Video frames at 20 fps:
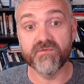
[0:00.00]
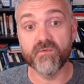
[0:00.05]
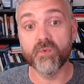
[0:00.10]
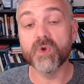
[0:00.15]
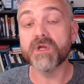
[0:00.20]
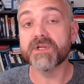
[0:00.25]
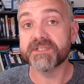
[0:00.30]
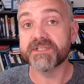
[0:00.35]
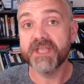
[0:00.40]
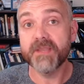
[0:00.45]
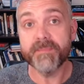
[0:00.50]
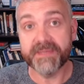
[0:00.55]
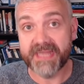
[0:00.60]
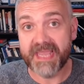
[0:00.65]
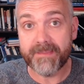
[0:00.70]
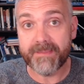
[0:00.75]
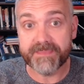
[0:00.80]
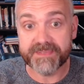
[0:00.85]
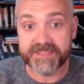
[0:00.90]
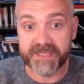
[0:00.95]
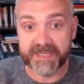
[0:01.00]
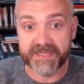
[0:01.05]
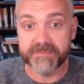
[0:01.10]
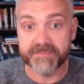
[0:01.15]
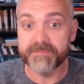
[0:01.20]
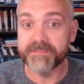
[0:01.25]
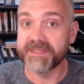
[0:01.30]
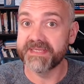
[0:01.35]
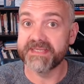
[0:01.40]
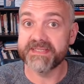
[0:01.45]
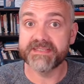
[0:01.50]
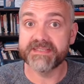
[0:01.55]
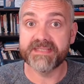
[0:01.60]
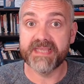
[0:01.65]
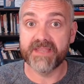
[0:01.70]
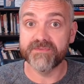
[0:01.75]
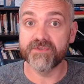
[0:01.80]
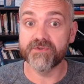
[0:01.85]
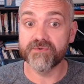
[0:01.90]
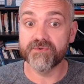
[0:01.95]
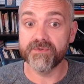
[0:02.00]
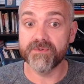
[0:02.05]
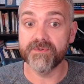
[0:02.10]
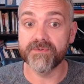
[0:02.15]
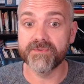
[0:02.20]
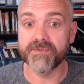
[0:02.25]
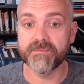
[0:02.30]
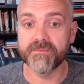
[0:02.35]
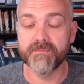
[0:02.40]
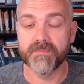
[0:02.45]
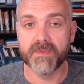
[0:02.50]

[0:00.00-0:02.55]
works up an appetite, but is that the truth?